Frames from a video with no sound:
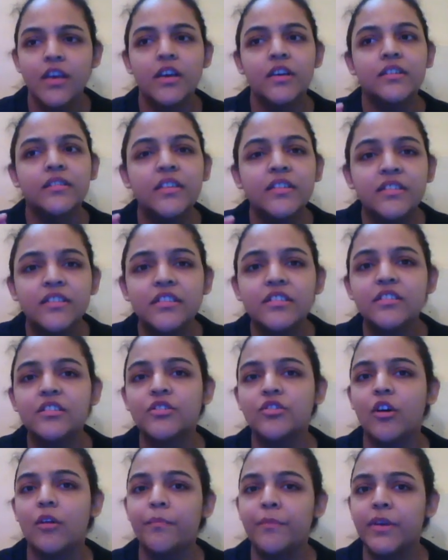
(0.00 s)
This is the
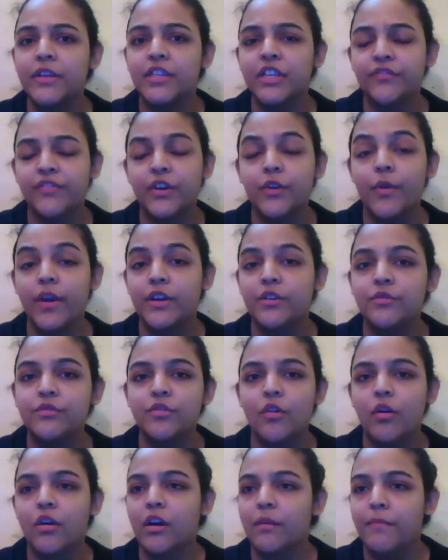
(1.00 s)
topic that we're going to
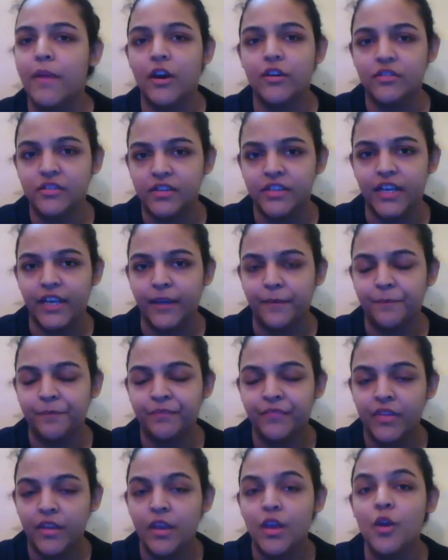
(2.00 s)
talk about today.
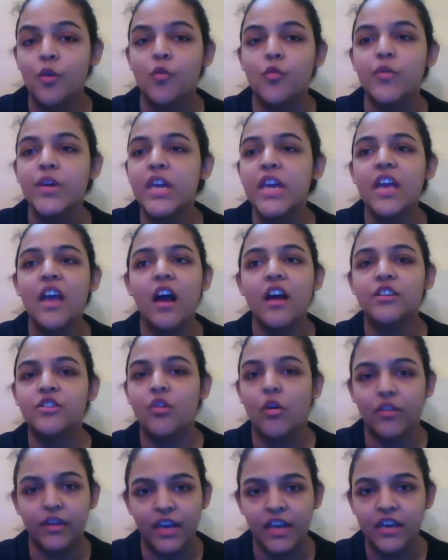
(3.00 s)
We are
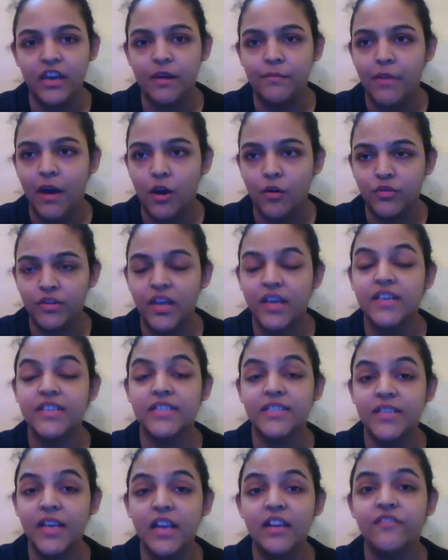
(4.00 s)
talking about
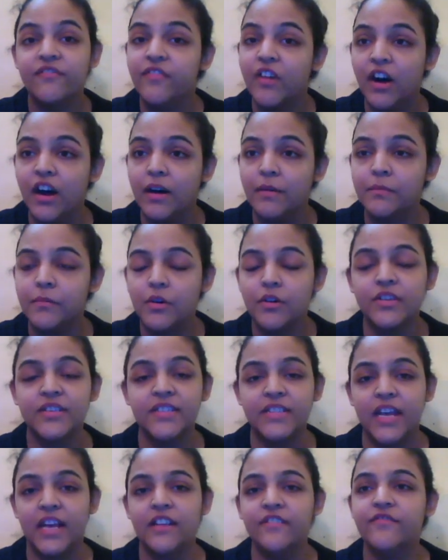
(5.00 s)
self-harm or
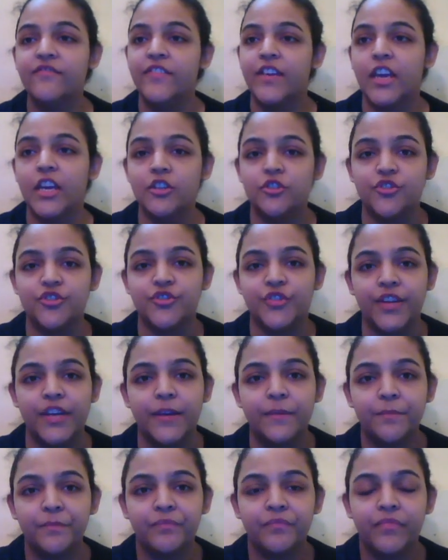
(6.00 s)
self-injury.
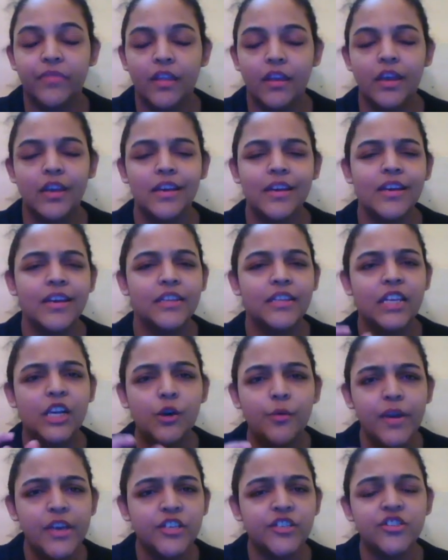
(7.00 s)
The
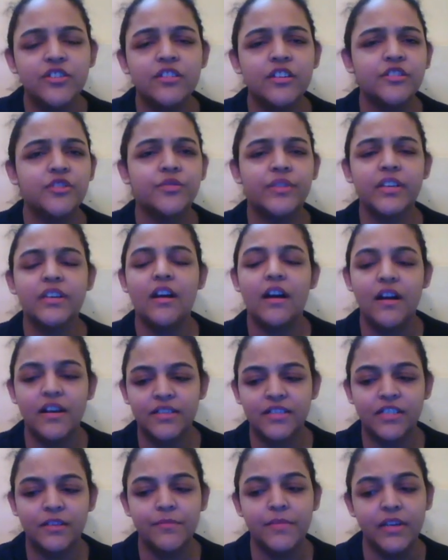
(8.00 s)
question that you can
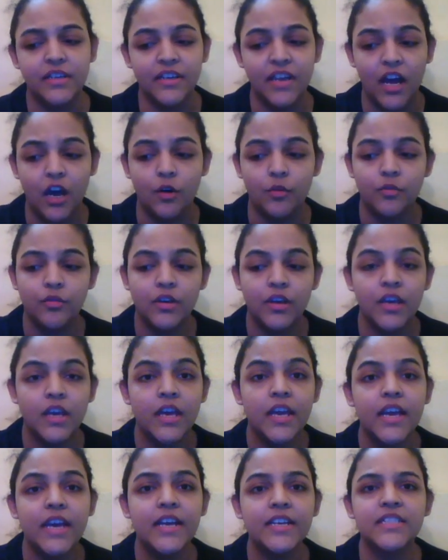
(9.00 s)
ask me now
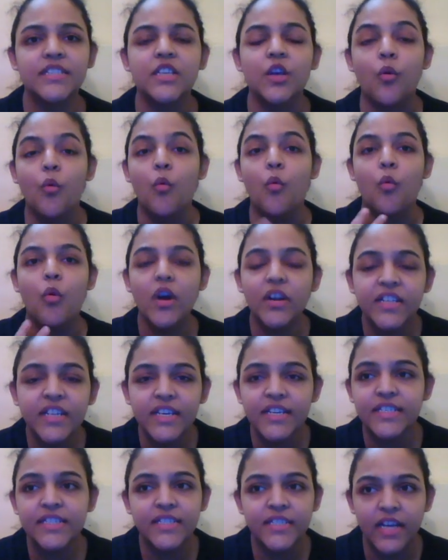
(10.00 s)
is, what
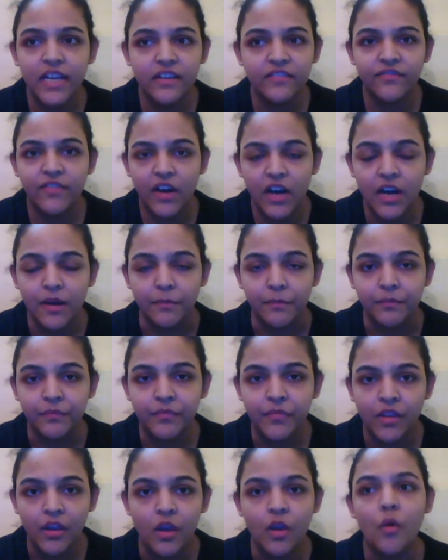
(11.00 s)
is self-harm?
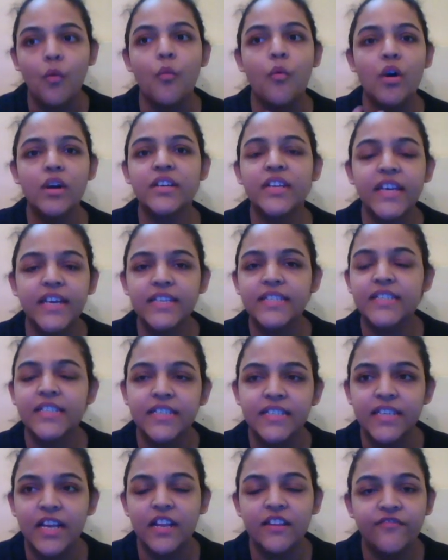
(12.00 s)
What is
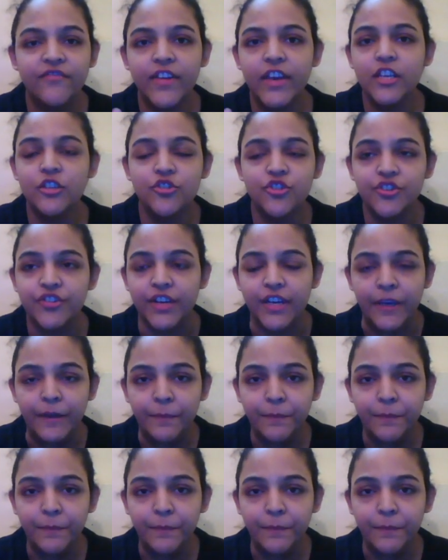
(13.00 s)
self-injury?